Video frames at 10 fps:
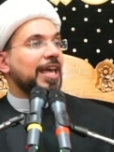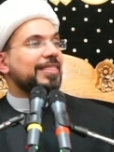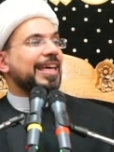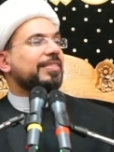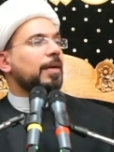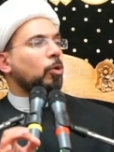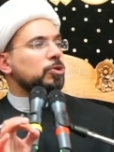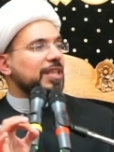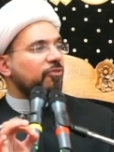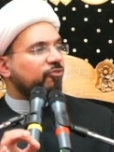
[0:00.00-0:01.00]
that the
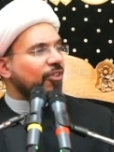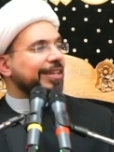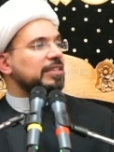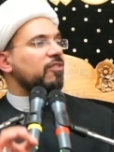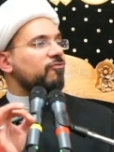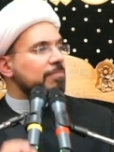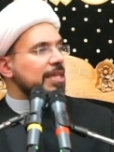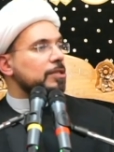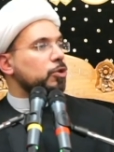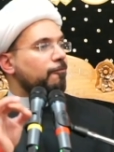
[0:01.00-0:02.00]
most effective
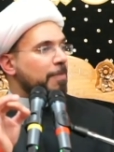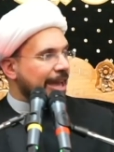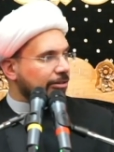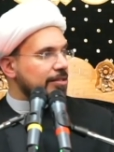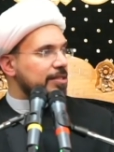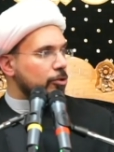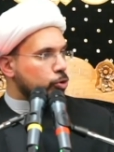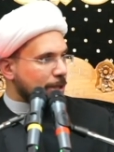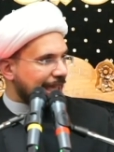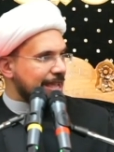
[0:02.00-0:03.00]
means of parenting
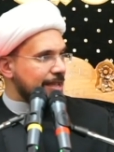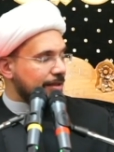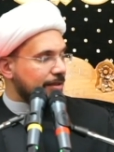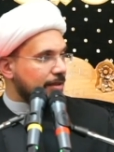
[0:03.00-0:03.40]
today